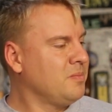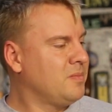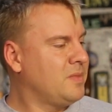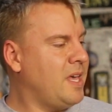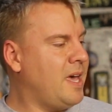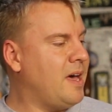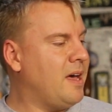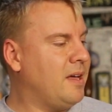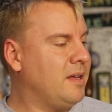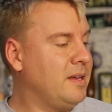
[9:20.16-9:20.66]

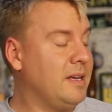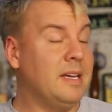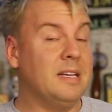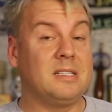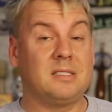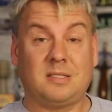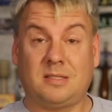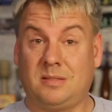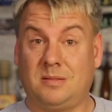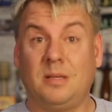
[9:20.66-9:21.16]
Yeah,
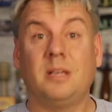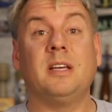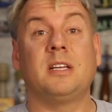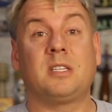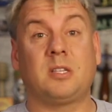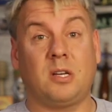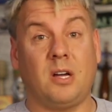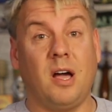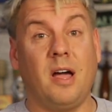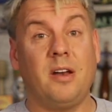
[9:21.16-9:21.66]

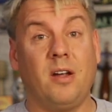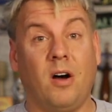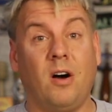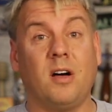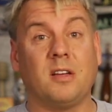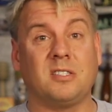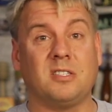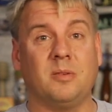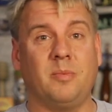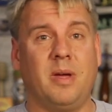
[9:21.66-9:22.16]
it's kind of
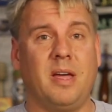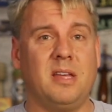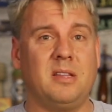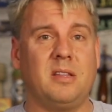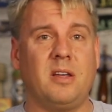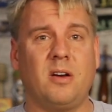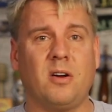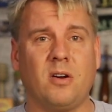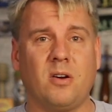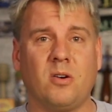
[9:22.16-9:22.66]
awesome.
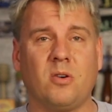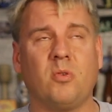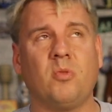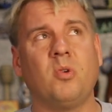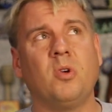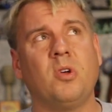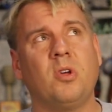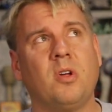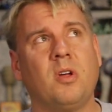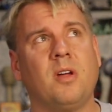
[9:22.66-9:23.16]
And their
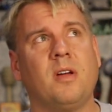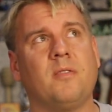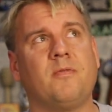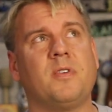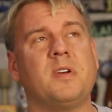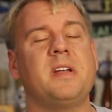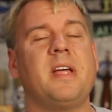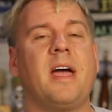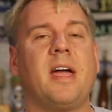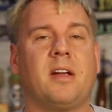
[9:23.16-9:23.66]

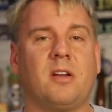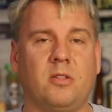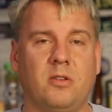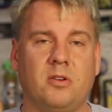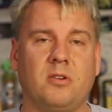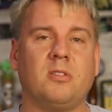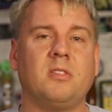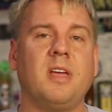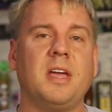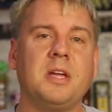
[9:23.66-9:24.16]
vernacular,
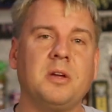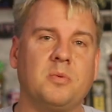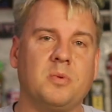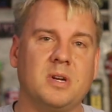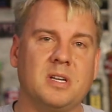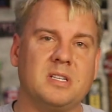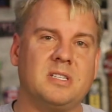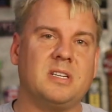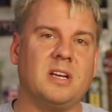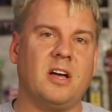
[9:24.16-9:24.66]
their
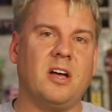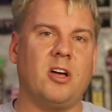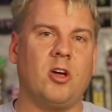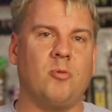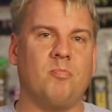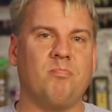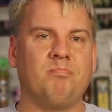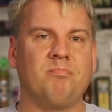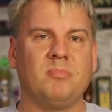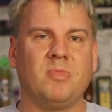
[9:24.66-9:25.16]
language,
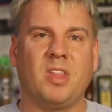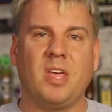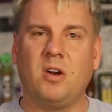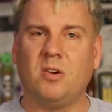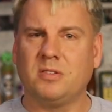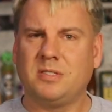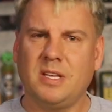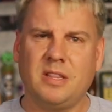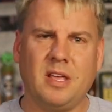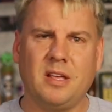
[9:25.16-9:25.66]
they
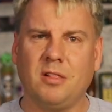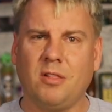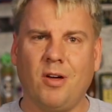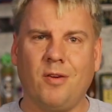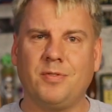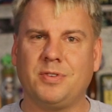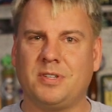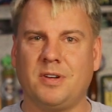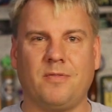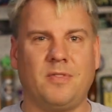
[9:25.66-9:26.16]
don't say they
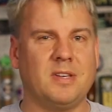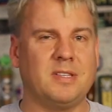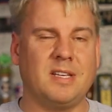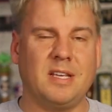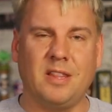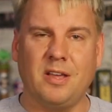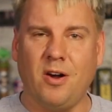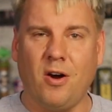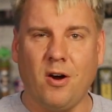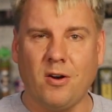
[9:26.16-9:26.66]
love stuff, they
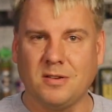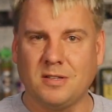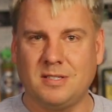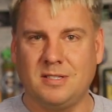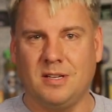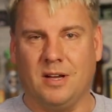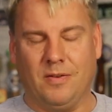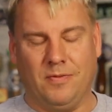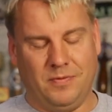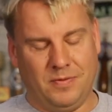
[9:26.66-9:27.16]
say they heart
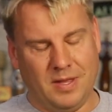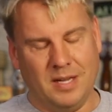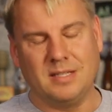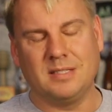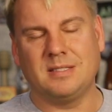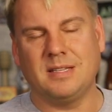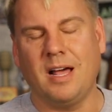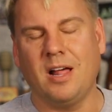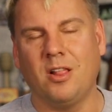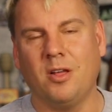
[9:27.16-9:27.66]
stuff.
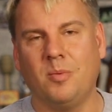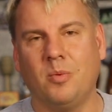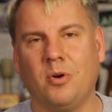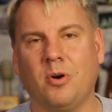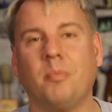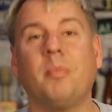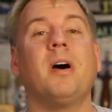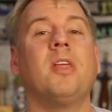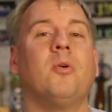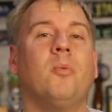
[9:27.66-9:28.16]
Thanks, Alan
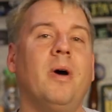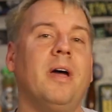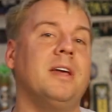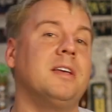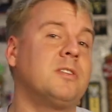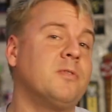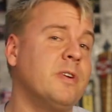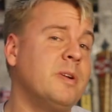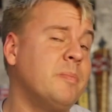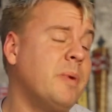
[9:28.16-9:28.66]
Moore. By the way,
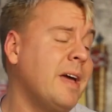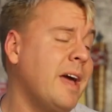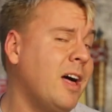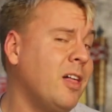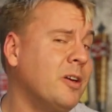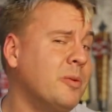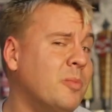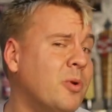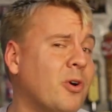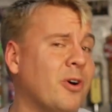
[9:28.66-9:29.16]
it's written by
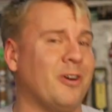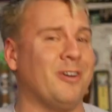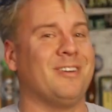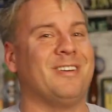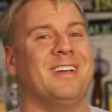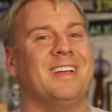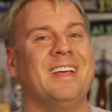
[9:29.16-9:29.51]
Alan Moore.